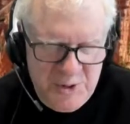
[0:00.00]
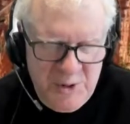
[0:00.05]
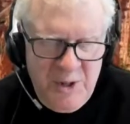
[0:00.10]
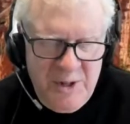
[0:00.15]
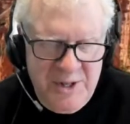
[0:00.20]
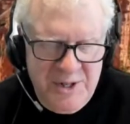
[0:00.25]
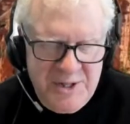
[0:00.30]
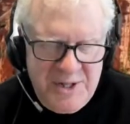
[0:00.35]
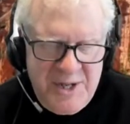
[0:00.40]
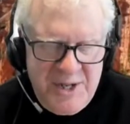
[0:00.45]
sort
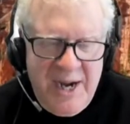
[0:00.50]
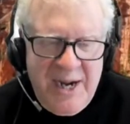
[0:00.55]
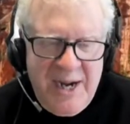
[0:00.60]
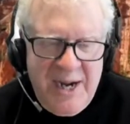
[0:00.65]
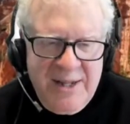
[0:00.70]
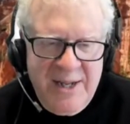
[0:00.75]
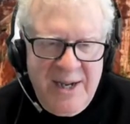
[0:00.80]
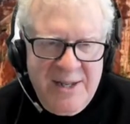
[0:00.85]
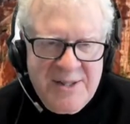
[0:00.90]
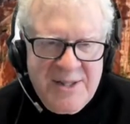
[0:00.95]
of
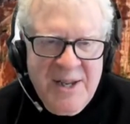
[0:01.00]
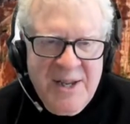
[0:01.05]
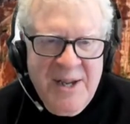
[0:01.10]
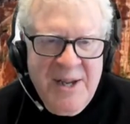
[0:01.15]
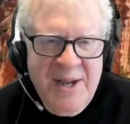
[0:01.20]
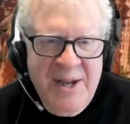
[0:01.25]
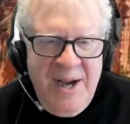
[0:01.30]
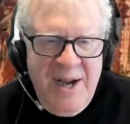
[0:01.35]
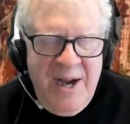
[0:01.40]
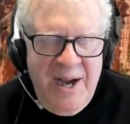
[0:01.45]
oversaw these
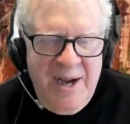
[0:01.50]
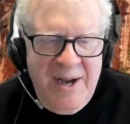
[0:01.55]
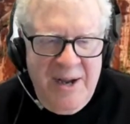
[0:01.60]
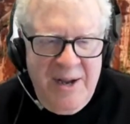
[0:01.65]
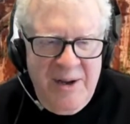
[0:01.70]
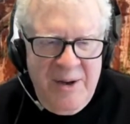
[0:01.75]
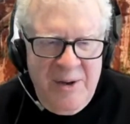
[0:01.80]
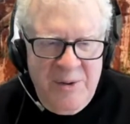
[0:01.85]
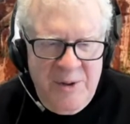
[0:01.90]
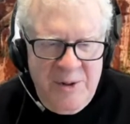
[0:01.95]
guidelines
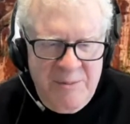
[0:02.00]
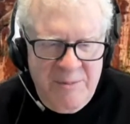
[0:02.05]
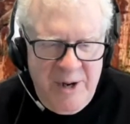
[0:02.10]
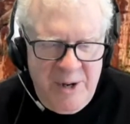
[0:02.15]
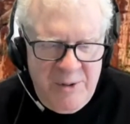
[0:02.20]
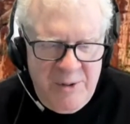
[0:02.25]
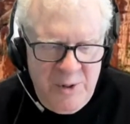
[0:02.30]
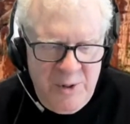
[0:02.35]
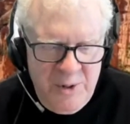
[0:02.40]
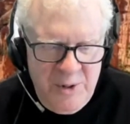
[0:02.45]

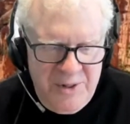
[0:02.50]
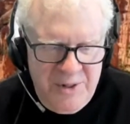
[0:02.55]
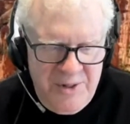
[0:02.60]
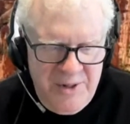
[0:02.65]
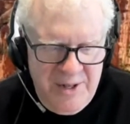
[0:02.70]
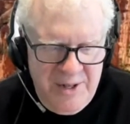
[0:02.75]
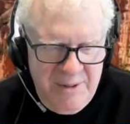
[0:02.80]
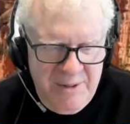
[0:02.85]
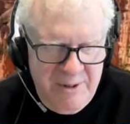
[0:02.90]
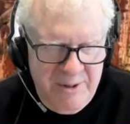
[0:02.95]
with
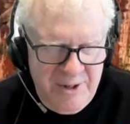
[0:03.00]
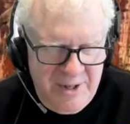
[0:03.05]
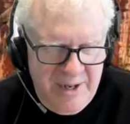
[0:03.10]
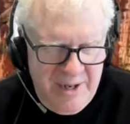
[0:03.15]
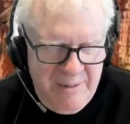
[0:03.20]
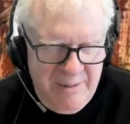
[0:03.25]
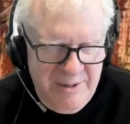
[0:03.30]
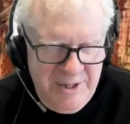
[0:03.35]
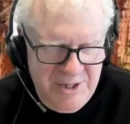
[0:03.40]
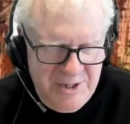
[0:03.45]
my role at
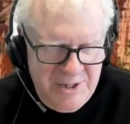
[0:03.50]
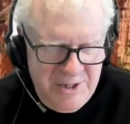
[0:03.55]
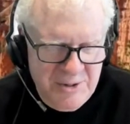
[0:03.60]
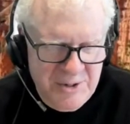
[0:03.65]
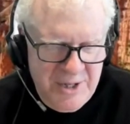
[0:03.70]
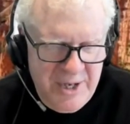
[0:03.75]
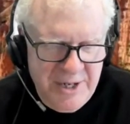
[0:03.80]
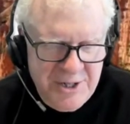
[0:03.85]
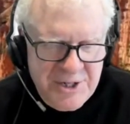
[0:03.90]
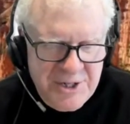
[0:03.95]
the
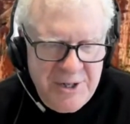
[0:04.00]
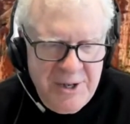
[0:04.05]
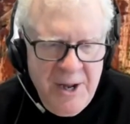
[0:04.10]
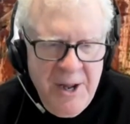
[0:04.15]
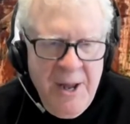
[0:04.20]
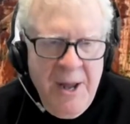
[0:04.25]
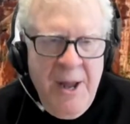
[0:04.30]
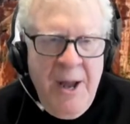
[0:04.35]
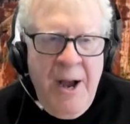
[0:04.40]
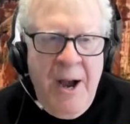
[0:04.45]
American Diabetes
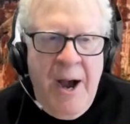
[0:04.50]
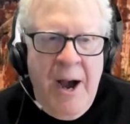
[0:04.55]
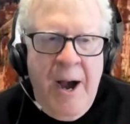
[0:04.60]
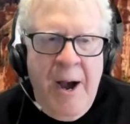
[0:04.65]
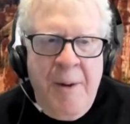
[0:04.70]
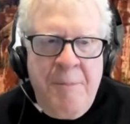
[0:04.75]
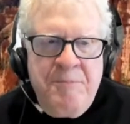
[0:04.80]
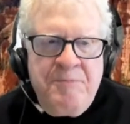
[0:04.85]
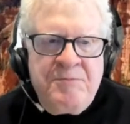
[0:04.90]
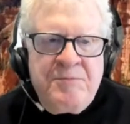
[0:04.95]

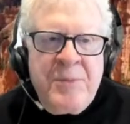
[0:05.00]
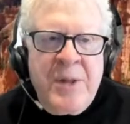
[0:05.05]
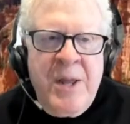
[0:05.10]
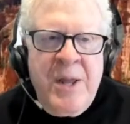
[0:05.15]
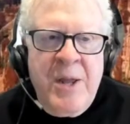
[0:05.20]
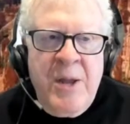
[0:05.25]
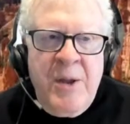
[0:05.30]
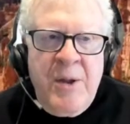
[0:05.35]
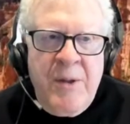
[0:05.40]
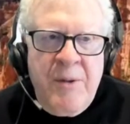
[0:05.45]
Association.
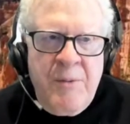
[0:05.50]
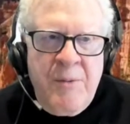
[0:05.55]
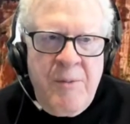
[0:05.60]
Um,